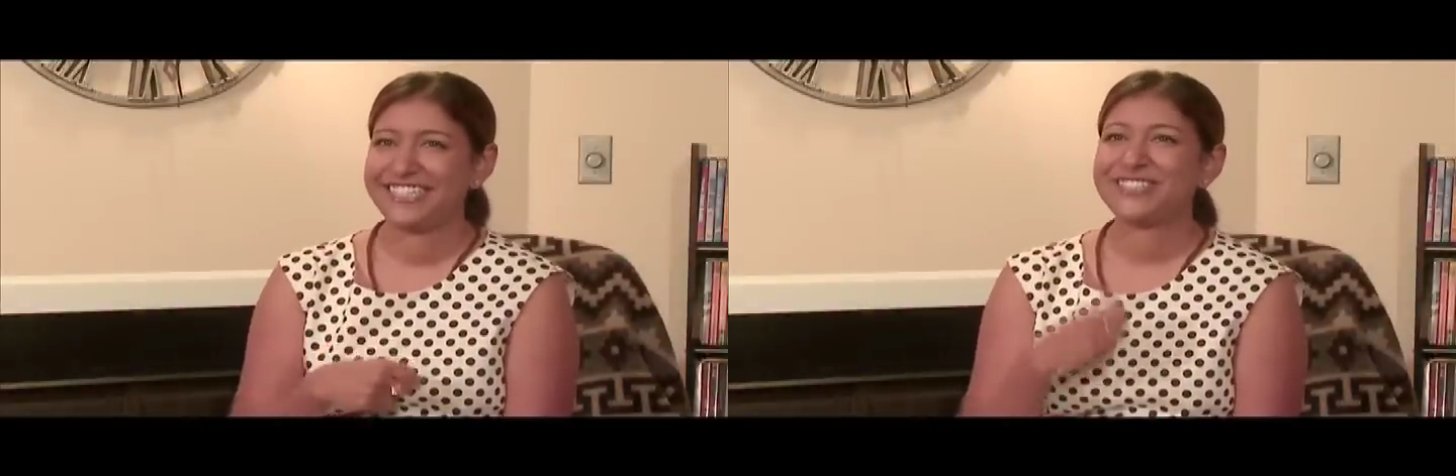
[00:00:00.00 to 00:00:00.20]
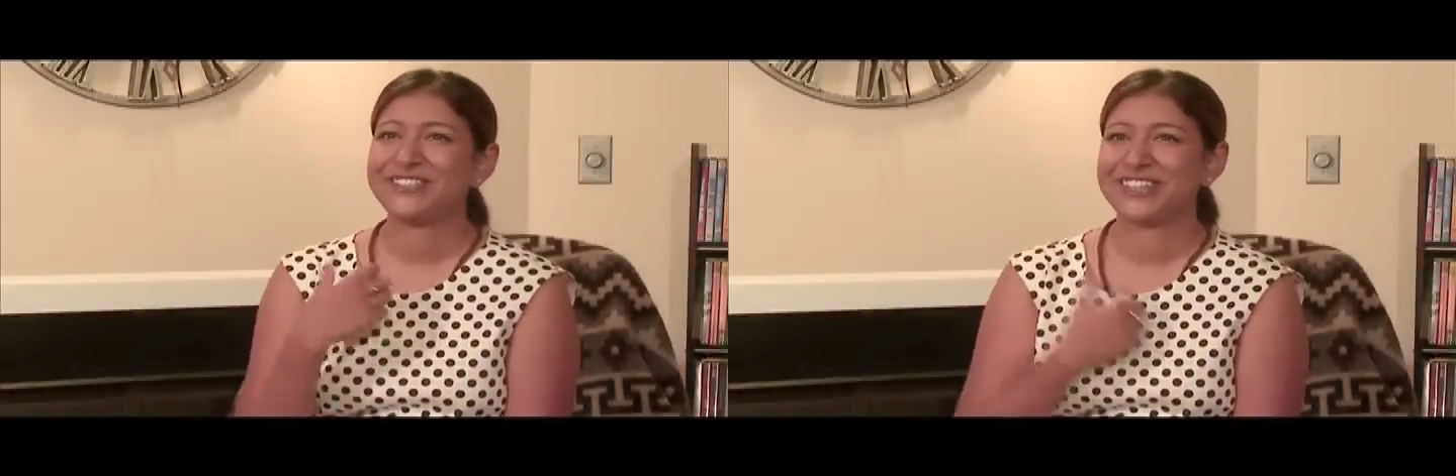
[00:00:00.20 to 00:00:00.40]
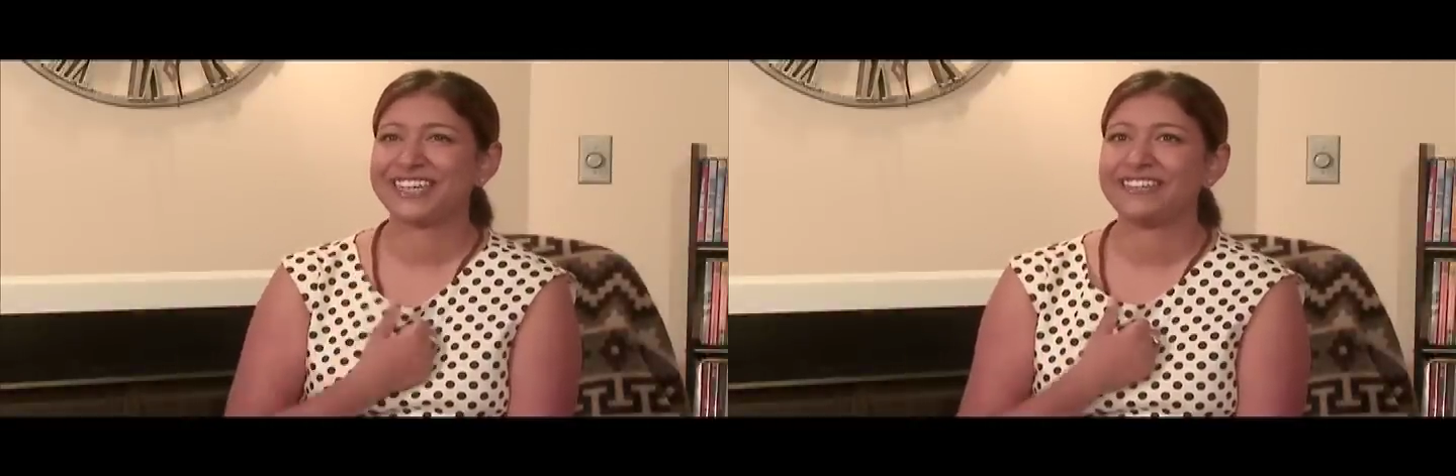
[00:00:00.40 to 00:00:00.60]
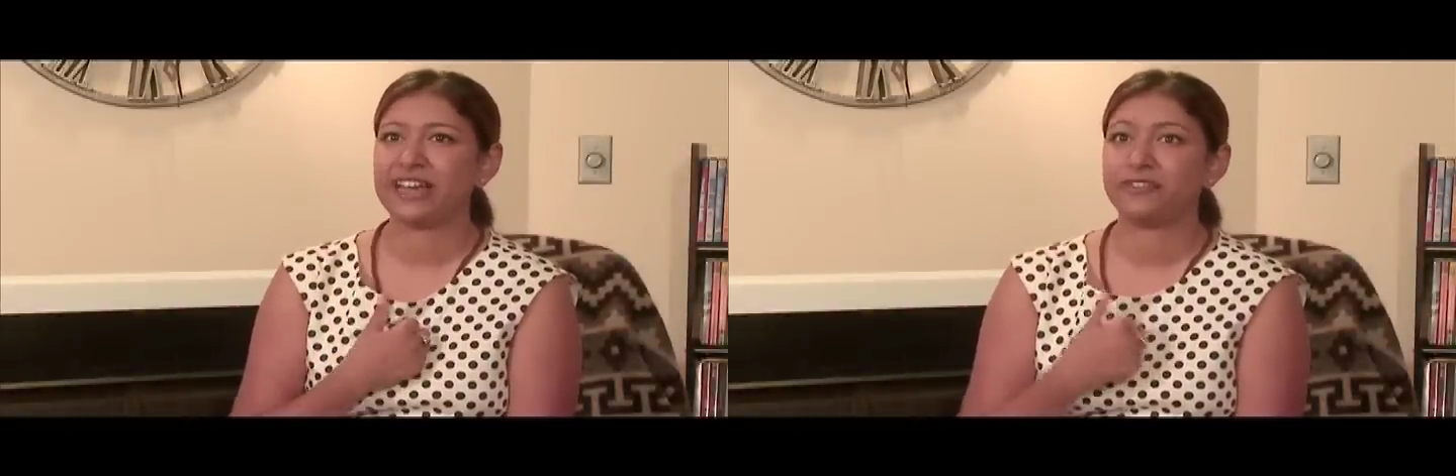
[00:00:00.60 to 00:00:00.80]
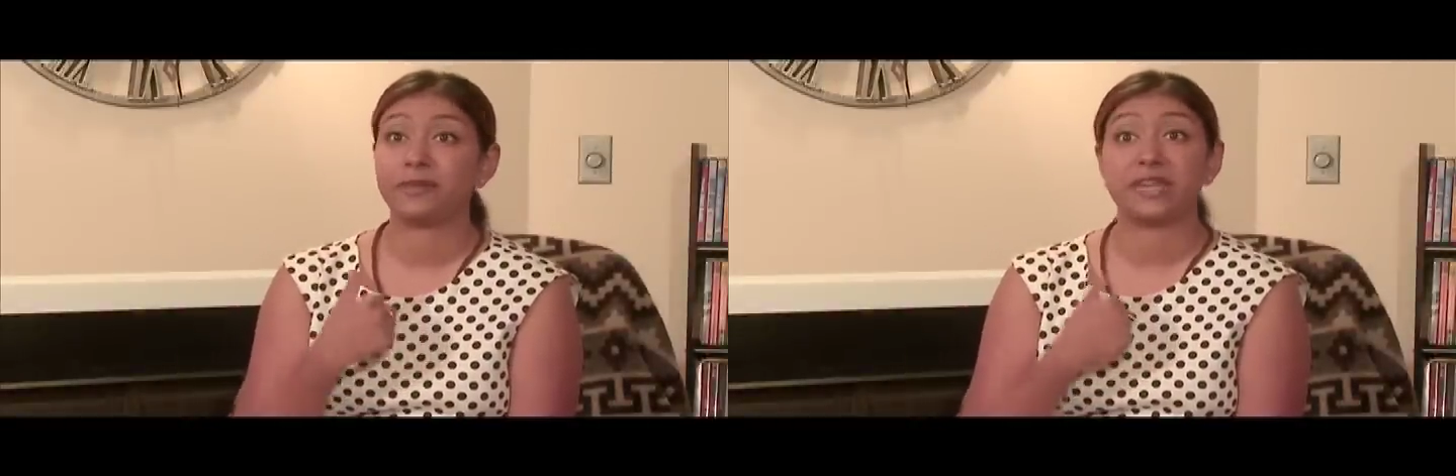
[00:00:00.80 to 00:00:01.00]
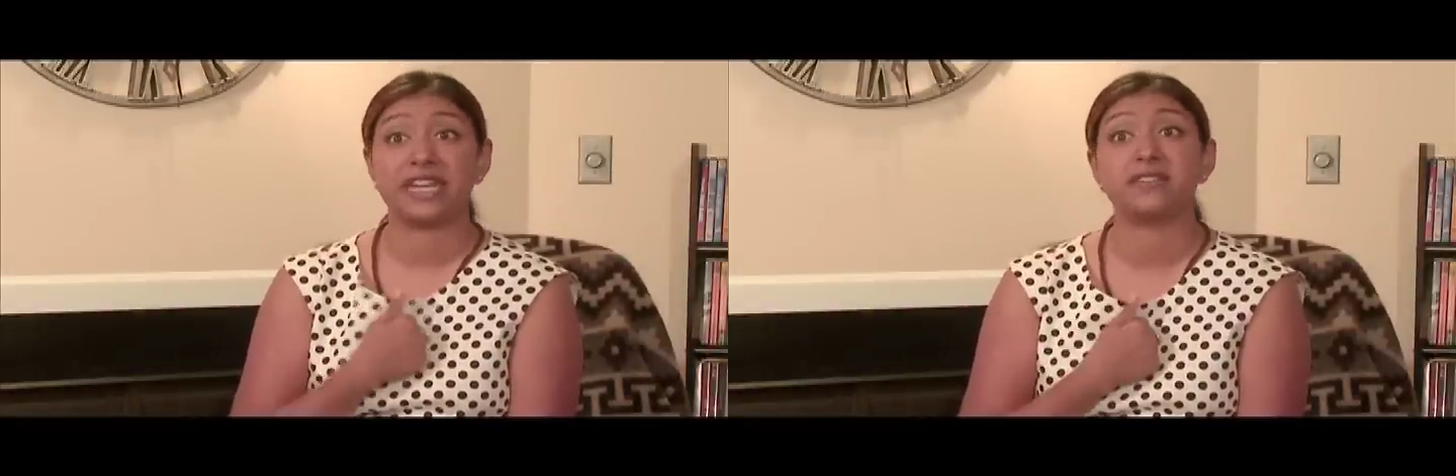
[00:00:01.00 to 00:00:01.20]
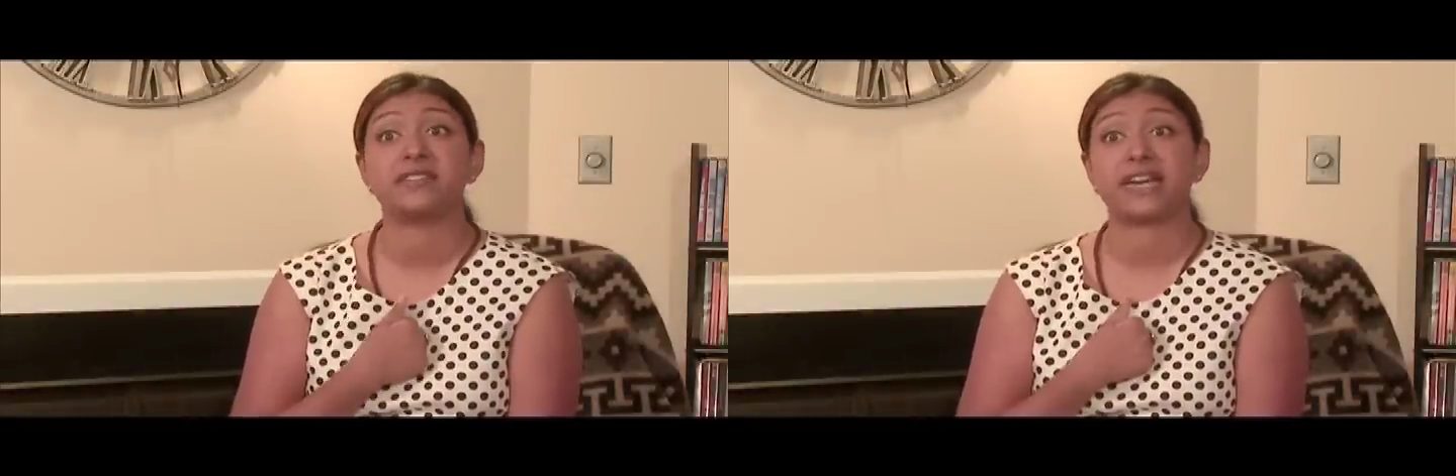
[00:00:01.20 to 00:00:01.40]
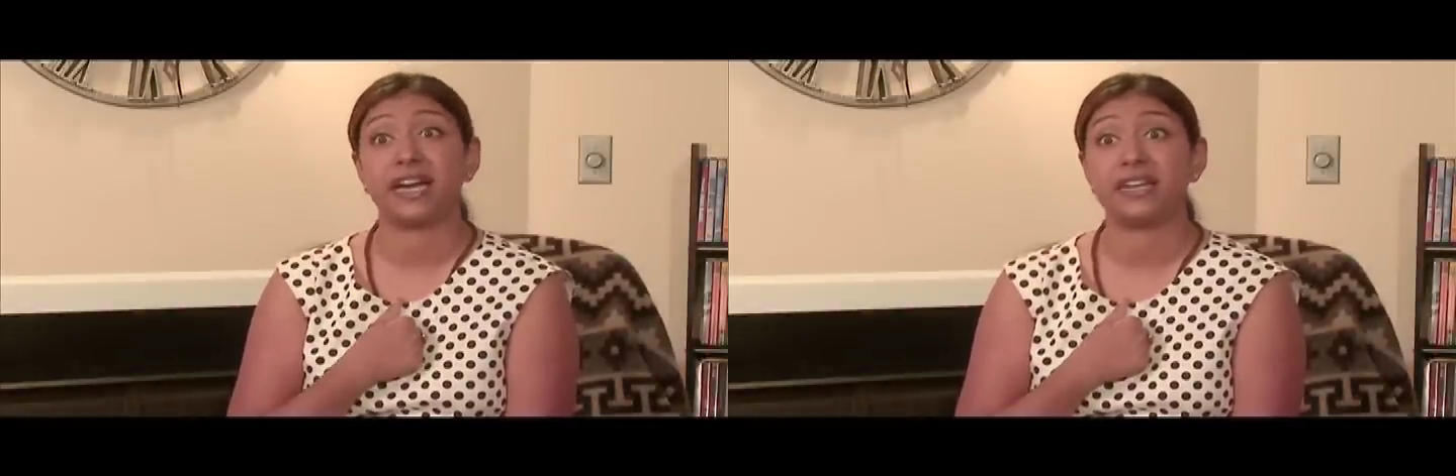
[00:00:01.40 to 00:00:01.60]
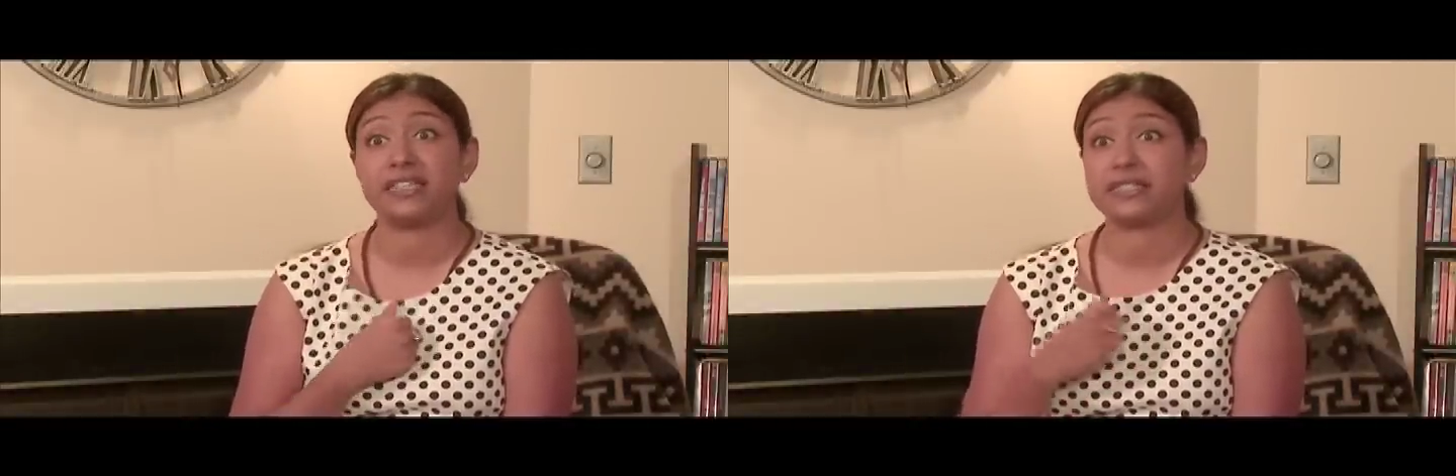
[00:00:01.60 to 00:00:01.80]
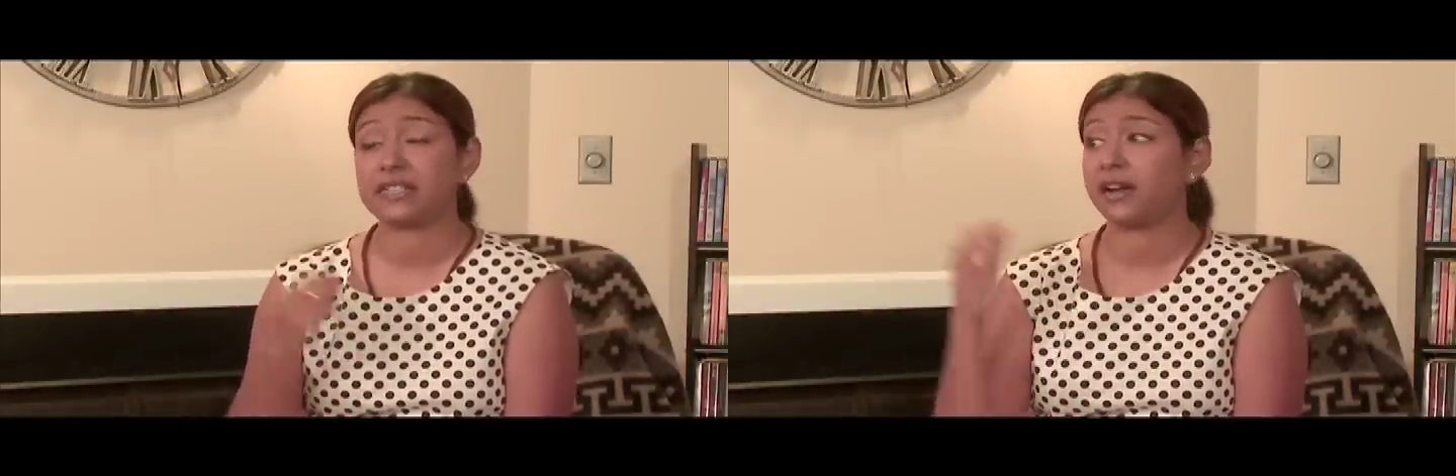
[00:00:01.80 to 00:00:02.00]
to look at life from the inside
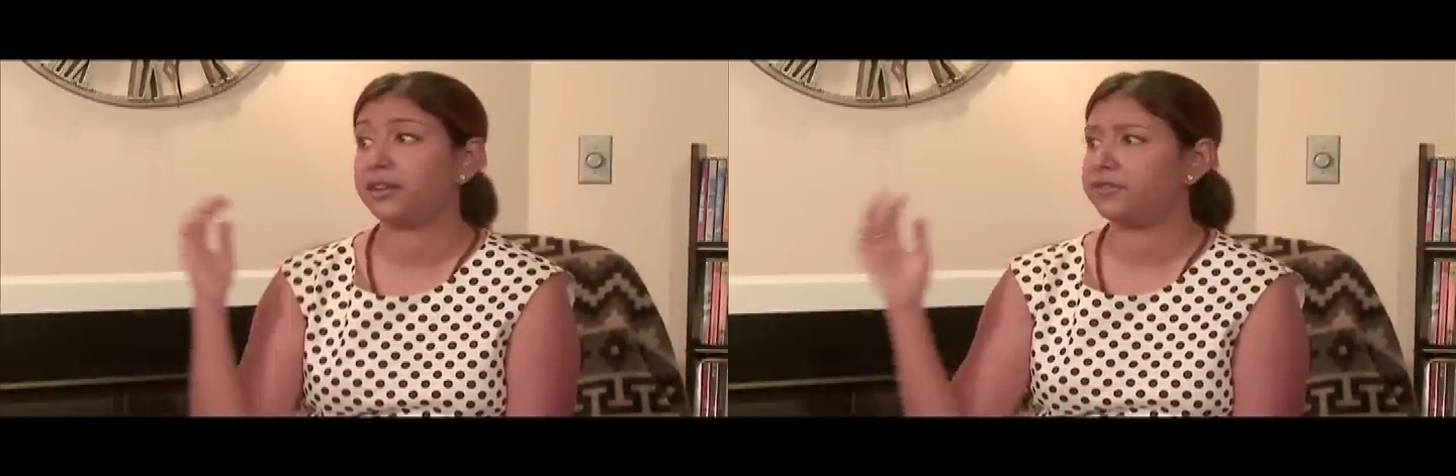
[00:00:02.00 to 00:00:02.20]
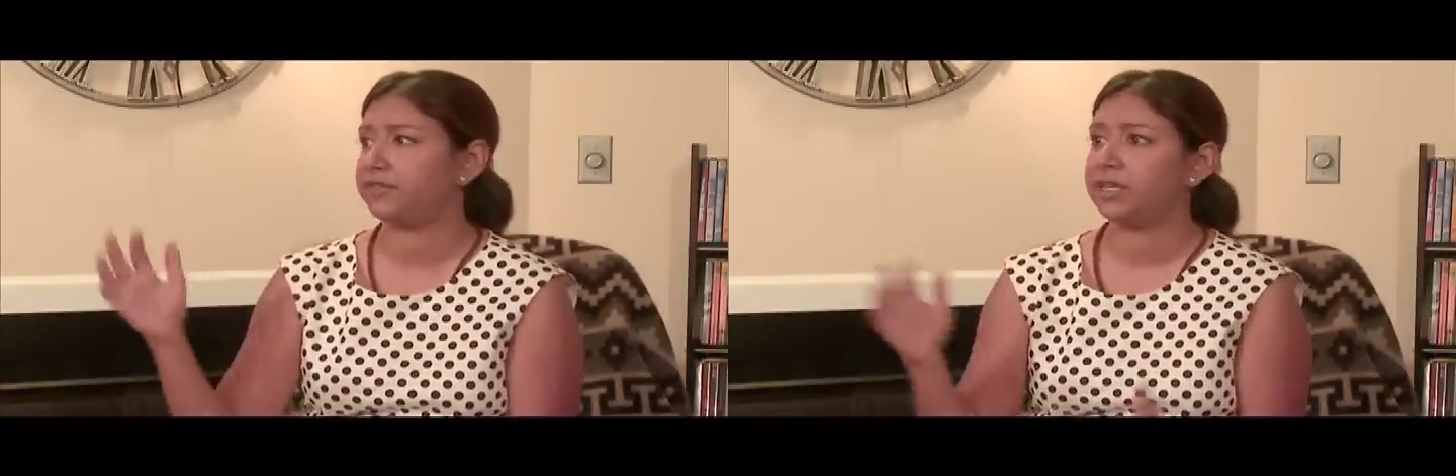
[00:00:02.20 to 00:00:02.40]
instead of